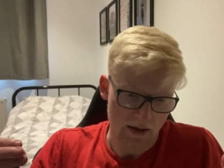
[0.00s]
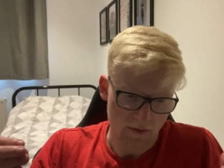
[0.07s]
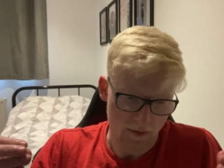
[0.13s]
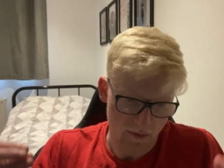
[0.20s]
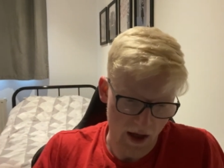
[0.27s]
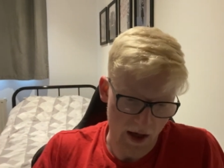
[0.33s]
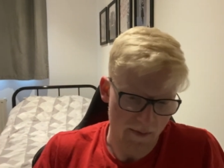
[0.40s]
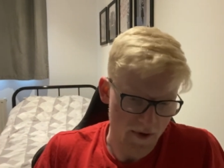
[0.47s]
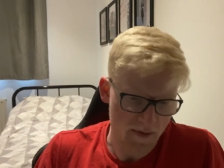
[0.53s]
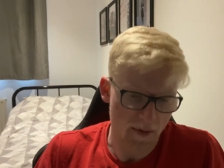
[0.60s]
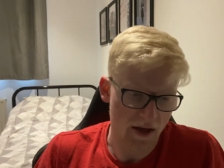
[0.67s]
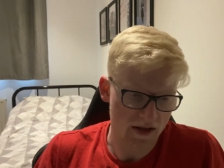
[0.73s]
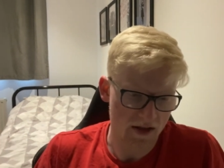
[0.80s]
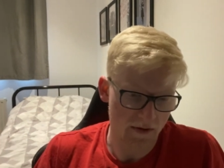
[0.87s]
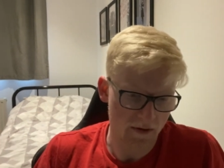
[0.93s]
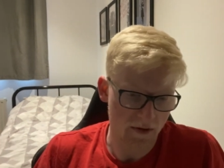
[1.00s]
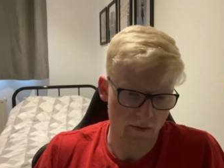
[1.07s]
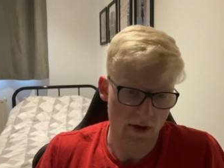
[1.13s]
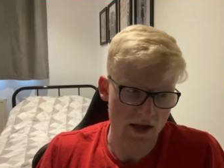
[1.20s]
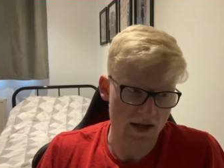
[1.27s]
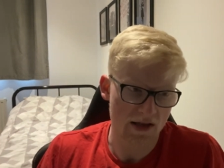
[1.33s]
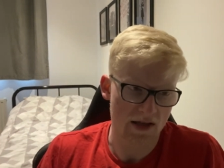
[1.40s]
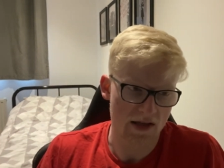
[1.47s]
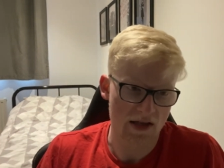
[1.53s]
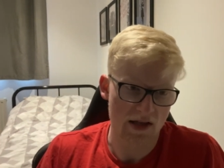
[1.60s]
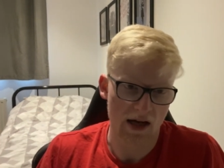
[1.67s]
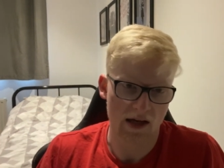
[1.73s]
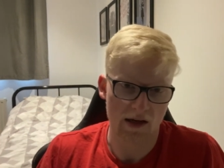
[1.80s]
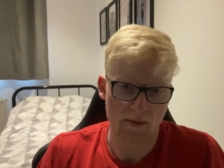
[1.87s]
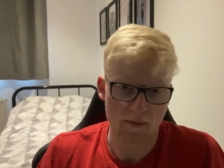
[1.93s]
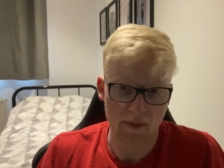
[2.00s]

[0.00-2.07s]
from that perspective the reason to sack him,